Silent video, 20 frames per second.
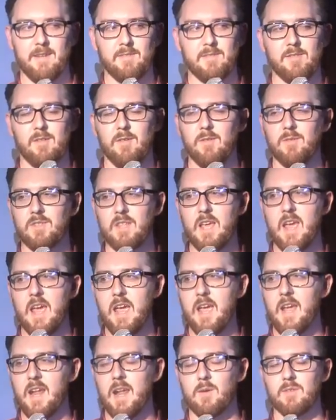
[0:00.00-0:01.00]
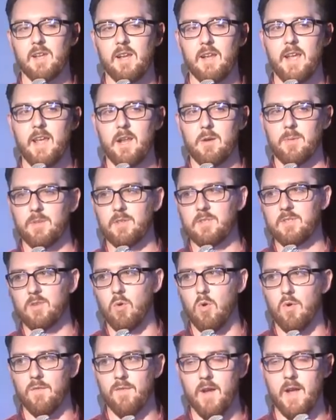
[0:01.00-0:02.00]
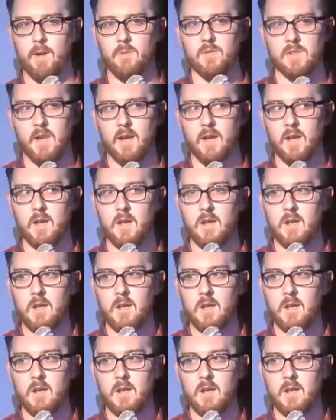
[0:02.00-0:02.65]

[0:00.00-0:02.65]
So I was there, and I was like laying on the sofa, and it was like,